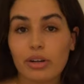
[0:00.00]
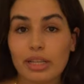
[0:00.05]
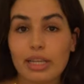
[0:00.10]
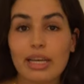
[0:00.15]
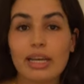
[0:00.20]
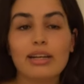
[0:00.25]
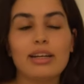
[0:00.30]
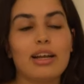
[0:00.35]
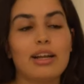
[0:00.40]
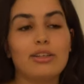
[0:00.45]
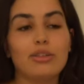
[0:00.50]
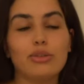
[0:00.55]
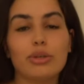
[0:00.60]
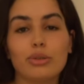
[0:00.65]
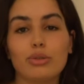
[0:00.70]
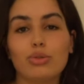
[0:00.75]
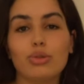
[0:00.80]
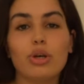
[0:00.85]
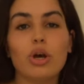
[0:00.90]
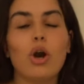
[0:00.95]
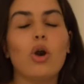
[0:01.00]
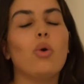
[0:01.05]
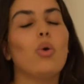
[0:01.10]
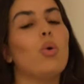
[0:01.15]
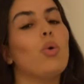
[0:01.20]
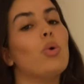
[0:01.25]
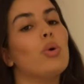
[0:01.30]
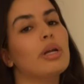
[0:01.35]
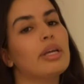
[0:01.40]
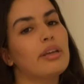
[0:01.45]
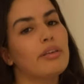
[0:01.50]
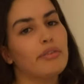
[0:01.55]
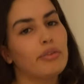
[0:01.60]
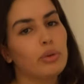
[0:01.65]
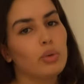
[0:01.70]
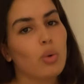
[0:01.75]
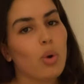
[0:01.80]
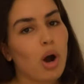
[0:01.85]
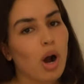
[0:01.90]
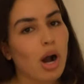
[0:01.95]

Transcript: clear and you're good to go, or if you